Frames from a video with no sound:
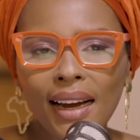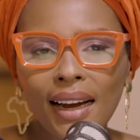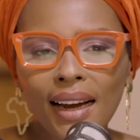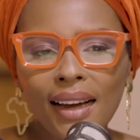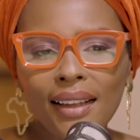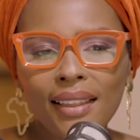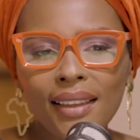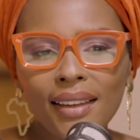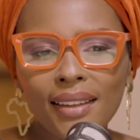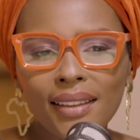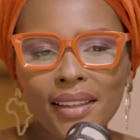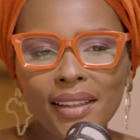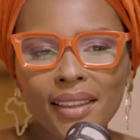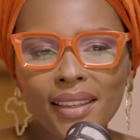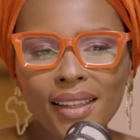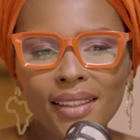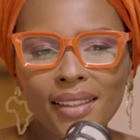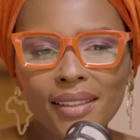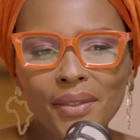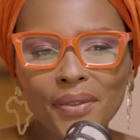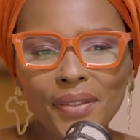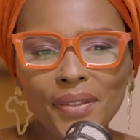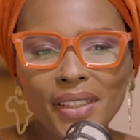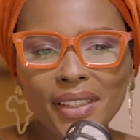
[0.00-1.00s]
I think the
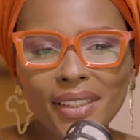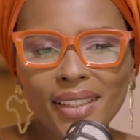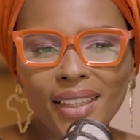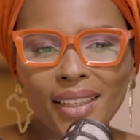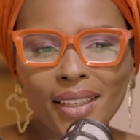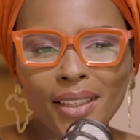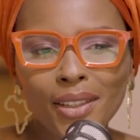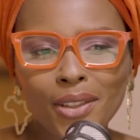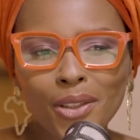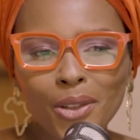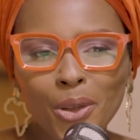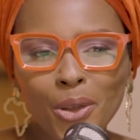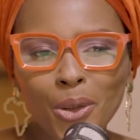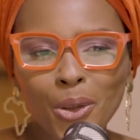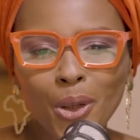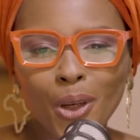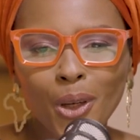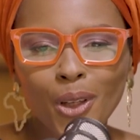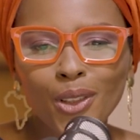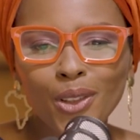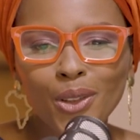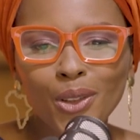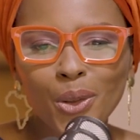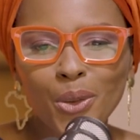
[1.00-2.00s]
first thing is
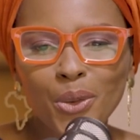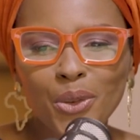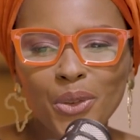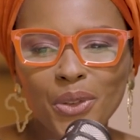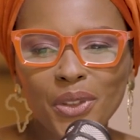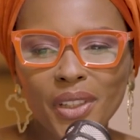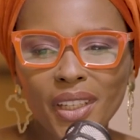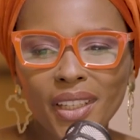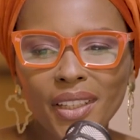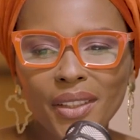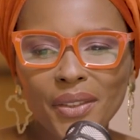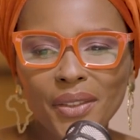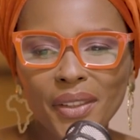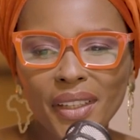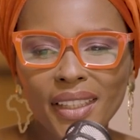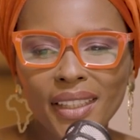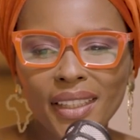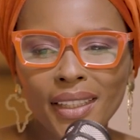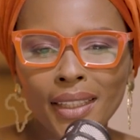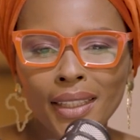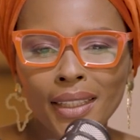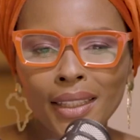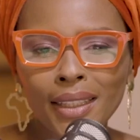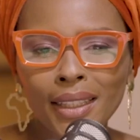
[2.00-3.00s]
to really,
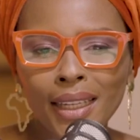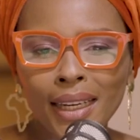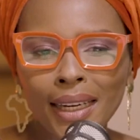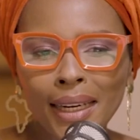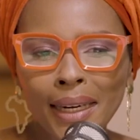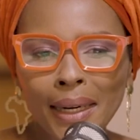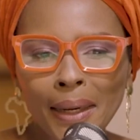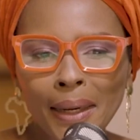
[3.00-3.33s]
really